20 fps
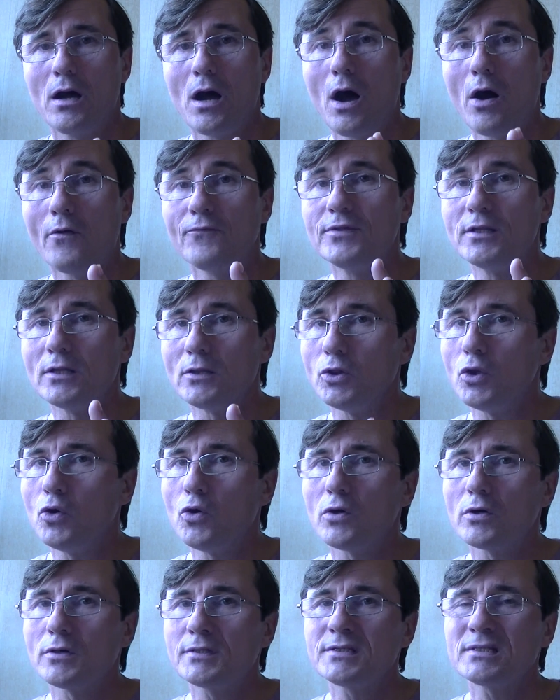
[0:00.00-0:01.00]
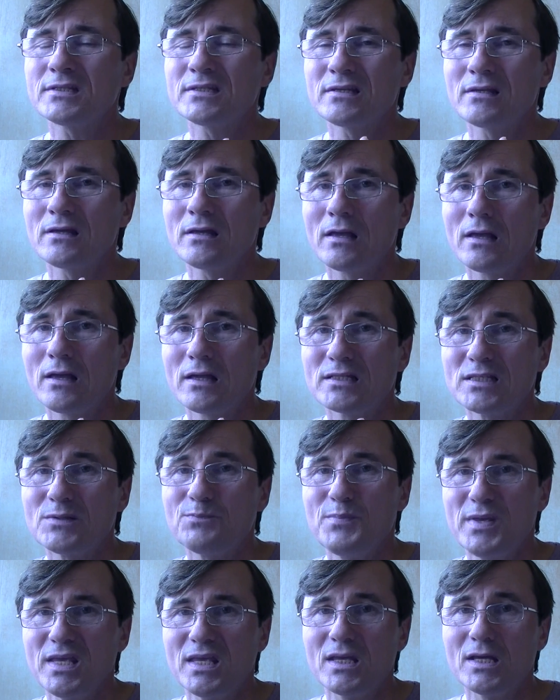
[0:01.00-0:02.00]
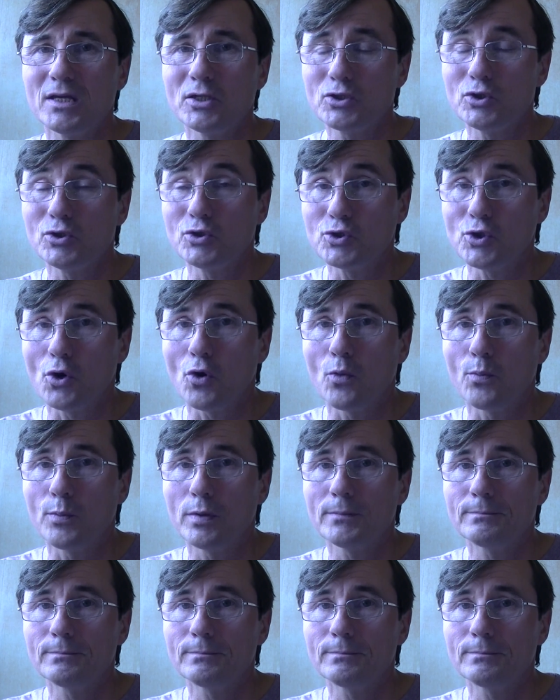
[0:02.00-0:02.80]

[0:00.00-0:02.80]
of the Lord's speaking to Job.